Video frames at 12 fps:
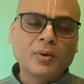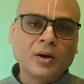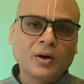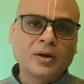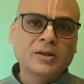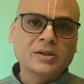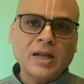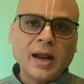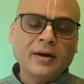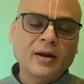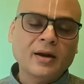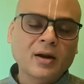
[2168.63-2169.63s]

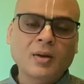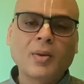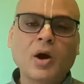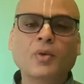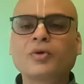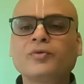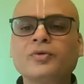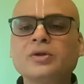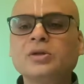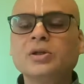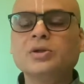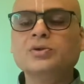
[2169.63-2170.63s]
understand and come out of
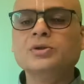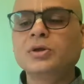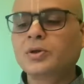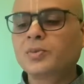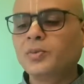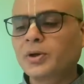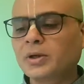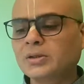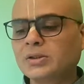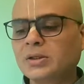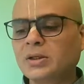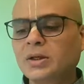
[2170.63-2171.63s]
this illusory
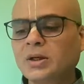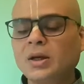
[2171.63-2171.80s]
potency,